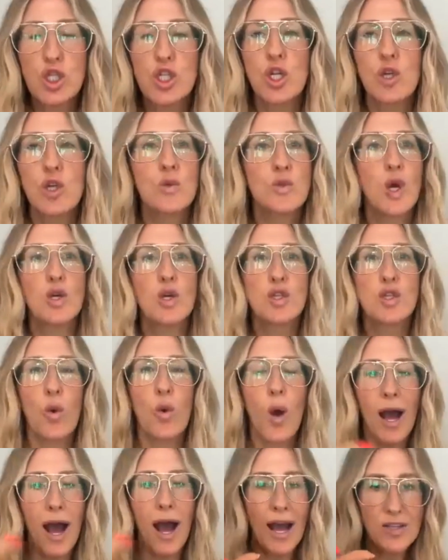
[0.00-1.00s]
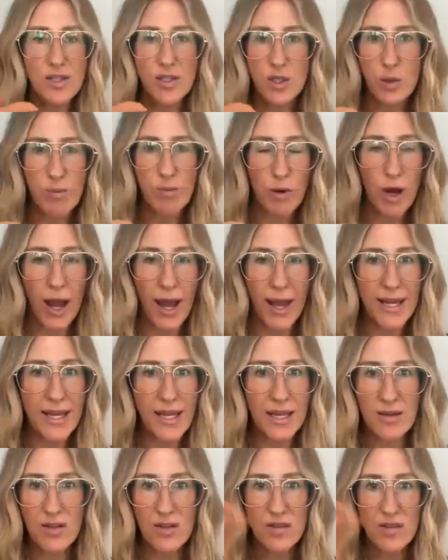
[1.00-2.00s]
shoes. So super high
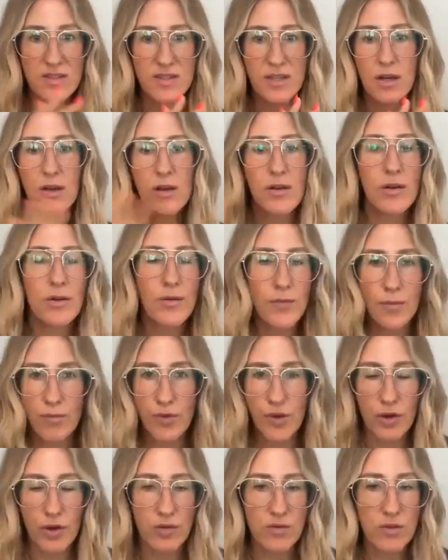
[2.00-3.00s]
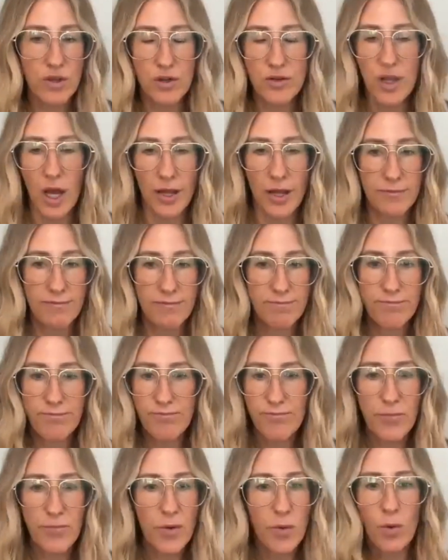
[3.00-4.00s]
heels, they're done.
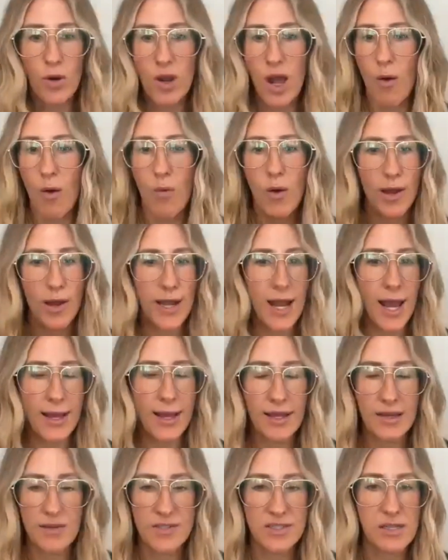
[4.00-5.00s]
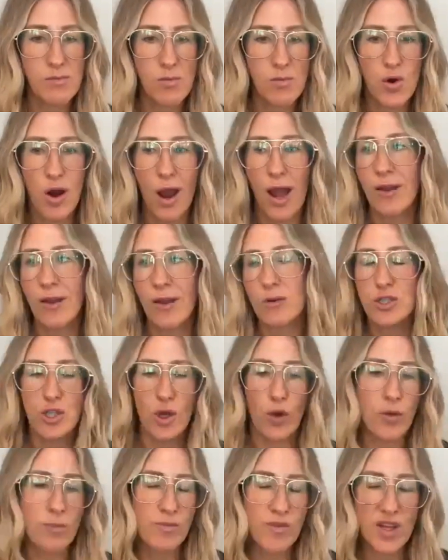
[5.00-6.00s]
We're not wearing high heels anymore. I don't
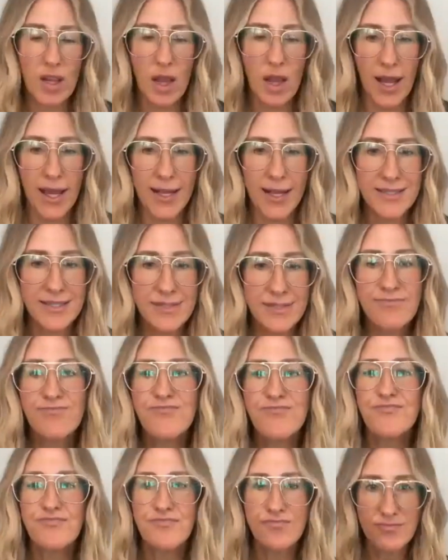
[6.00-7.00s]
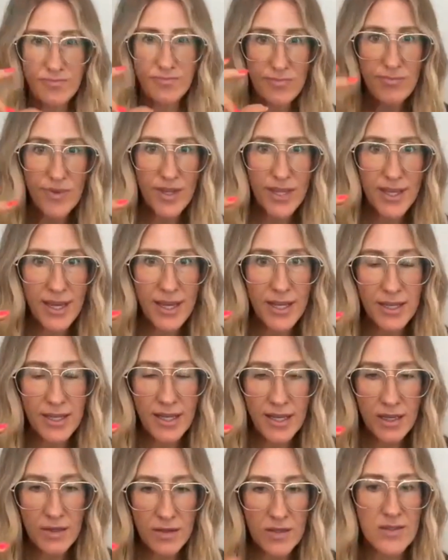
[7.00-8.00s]
show them to clients. Kitten
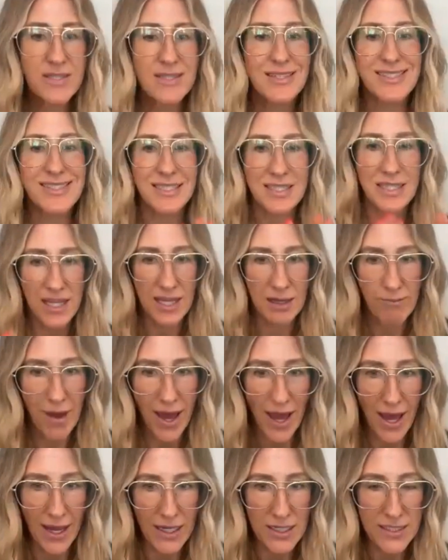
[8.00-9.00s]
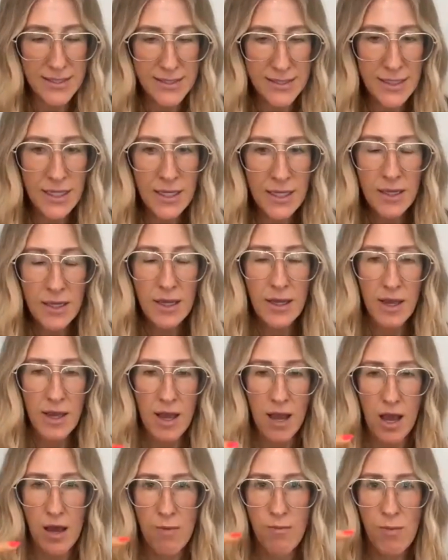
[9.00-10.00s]
heels, slingbacks,
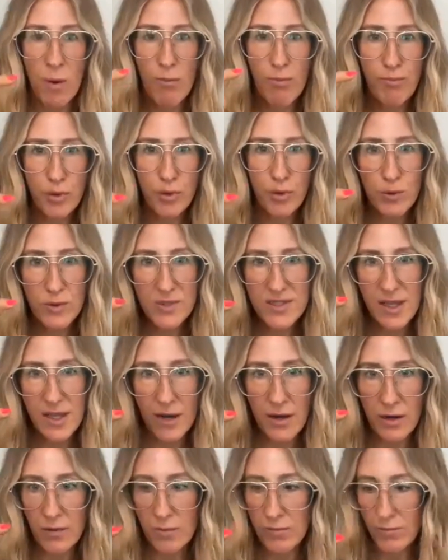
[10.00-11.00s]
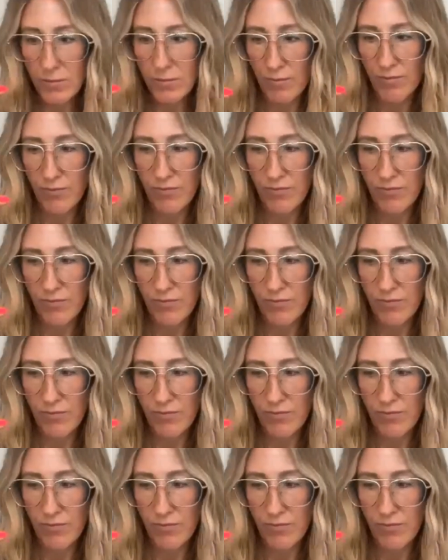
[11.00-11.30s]
boots that are,